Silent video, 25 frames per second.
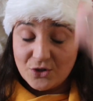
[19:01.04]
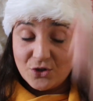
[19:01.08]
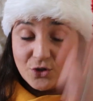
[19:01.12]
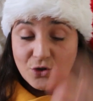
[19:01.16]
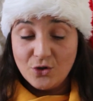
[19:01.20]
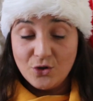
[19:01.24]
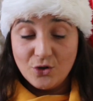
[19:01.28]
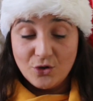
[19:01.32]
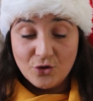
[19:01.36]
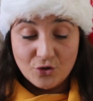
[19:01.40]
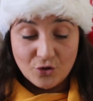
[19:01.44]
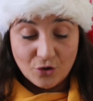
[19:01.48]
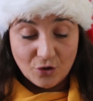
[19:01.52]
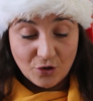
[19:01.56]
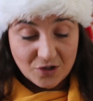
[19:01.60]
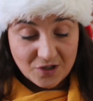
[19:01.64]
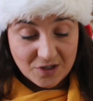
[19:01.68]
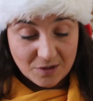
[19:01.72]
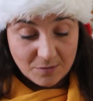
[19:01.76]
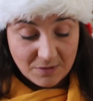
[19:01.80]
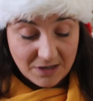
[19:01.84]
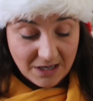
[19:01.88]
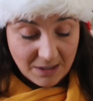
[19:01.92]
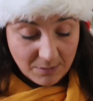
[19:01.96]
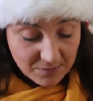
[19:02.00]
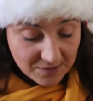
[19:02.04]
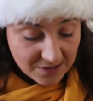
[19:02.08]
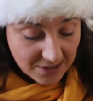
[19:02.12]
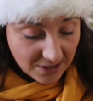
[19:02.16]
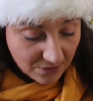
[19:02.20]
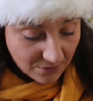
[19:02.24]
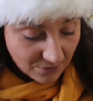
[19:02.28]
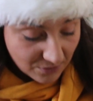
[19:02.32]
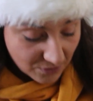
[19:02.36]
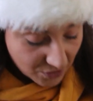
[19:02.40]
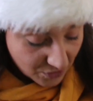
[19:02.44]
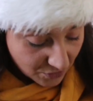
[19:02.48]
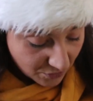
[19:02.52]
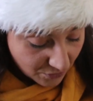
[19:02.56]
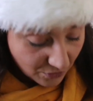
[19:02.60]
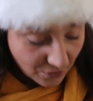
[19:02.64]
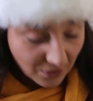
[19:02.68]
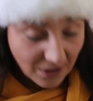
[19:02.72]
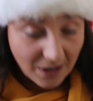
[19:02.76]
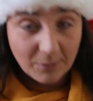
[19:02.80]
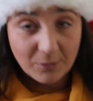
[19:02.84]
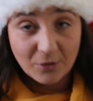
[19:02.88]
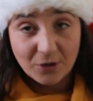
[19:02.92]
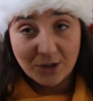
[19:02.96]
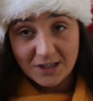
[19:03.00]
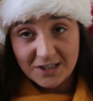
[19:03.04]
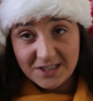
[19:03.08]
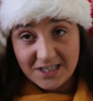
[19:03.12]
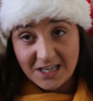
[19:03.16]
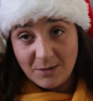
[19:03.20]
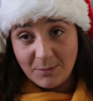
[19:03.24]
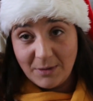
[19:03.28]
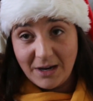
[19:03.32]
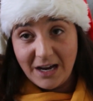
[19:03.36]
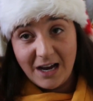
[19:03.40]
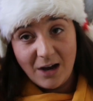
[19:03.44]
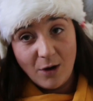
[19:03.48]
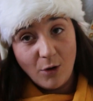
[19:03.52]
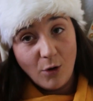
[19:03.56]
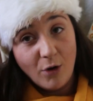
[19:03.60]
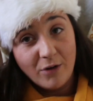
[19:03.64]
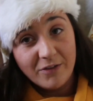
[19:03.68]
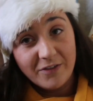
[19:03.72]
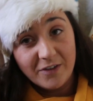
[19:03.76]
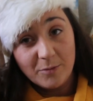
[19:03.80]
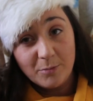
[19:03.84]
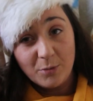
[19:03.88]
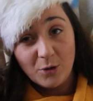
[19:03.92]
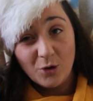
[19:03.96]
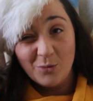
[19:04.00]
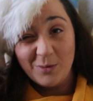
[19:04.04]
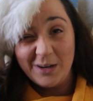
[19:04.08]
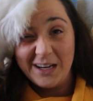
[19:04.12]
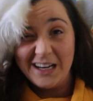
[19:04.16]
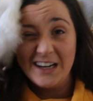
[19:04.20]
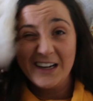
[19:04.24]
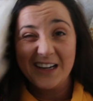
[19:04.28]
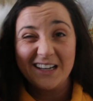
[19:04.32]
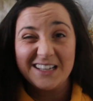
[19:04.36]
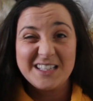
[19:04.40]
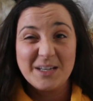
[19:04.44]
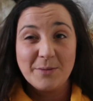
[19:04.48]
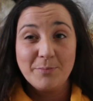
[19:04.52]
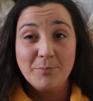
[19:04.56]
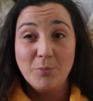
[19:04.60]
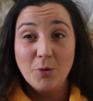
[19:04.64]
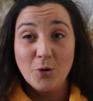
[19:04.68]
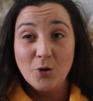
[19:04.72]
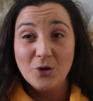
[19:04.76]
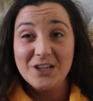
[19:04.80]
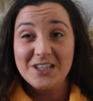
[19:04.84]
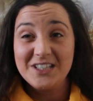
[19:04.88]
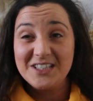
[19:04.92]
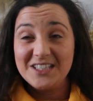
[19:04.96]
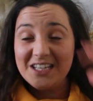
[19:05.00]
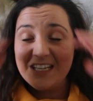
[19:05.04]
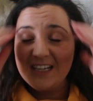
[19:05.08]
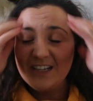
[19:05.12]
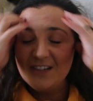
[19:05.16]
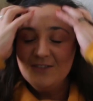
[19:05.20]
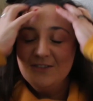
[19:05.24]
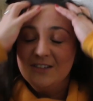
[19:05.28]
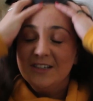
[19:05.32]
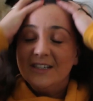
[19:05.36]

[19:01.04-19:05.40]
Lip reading: to draw some names out, so I'm going to take my hat off and pull my hair into ponytail.